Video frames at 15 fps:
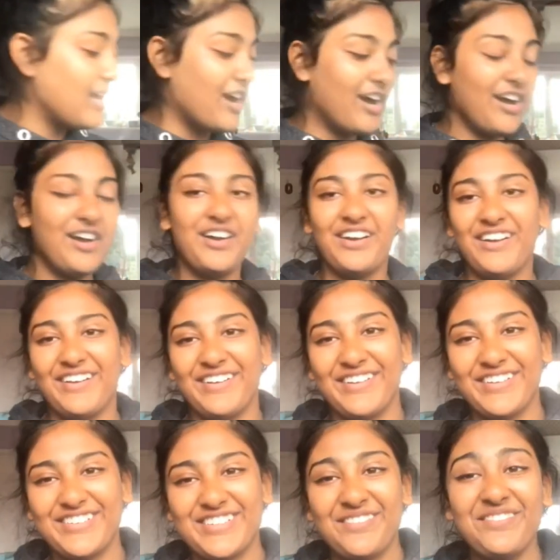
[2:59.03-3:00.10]
Yeah,
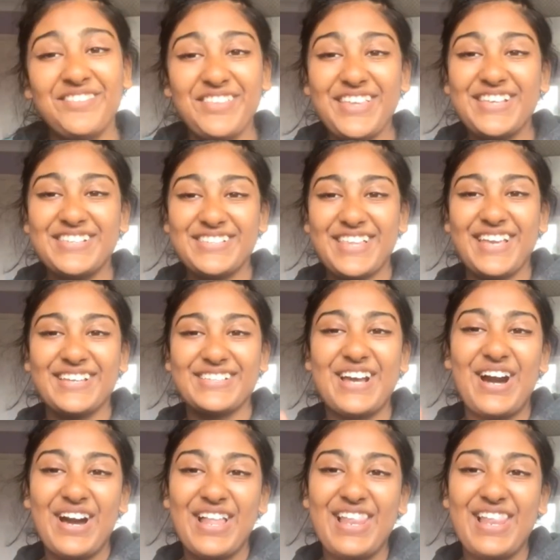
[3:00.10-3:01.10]
some of these things are